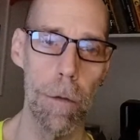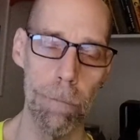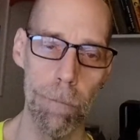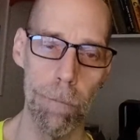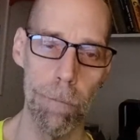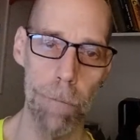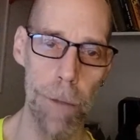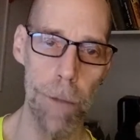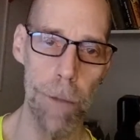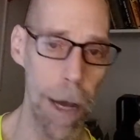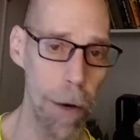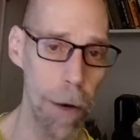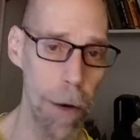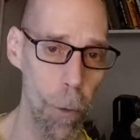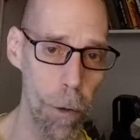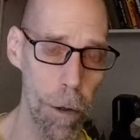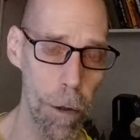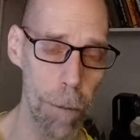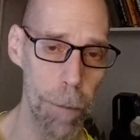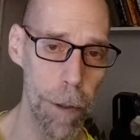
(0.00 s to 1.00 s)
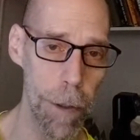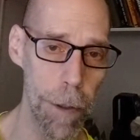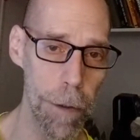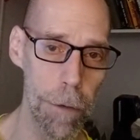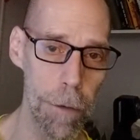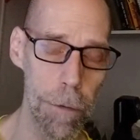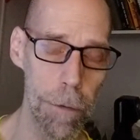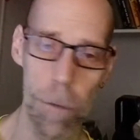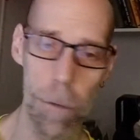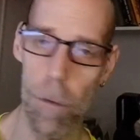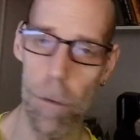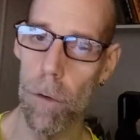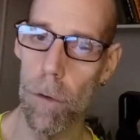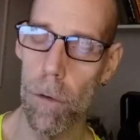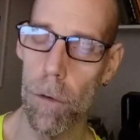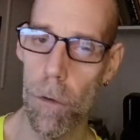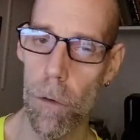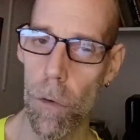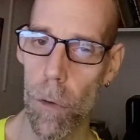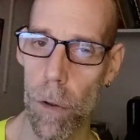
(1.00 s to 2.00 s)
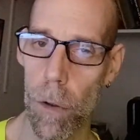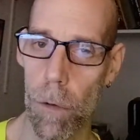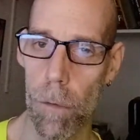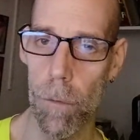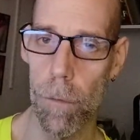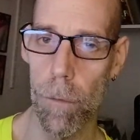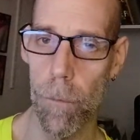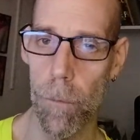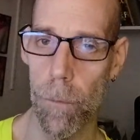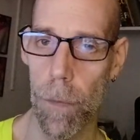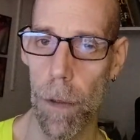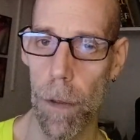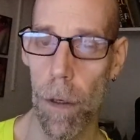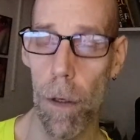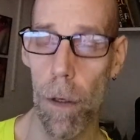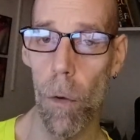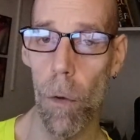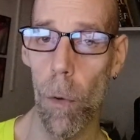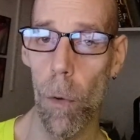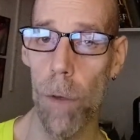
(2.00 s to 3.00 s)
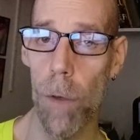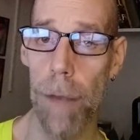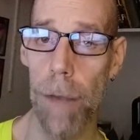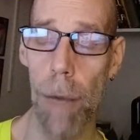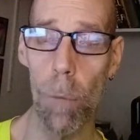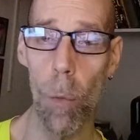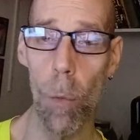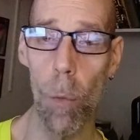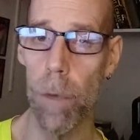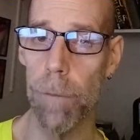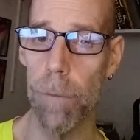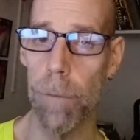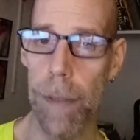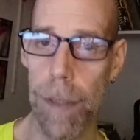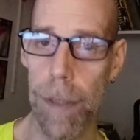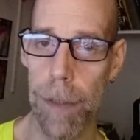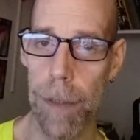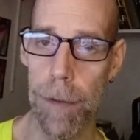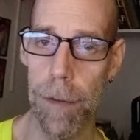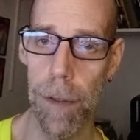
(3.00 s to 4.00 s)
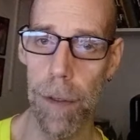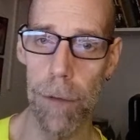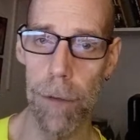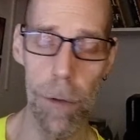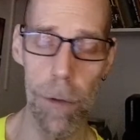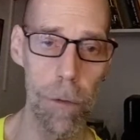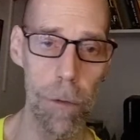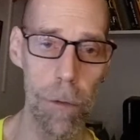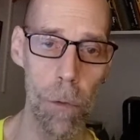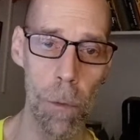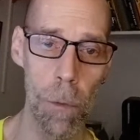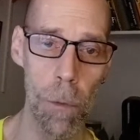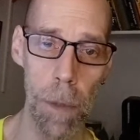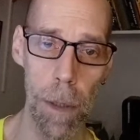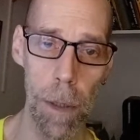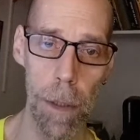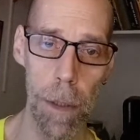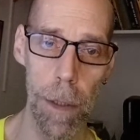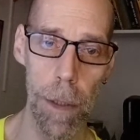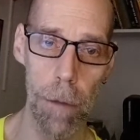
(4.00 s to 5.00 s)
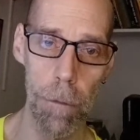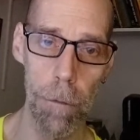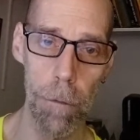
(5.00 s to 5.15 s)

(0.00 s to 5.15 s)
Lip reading: You got to hold an opinion. Do you? Or is that what we've been conditioned to believe?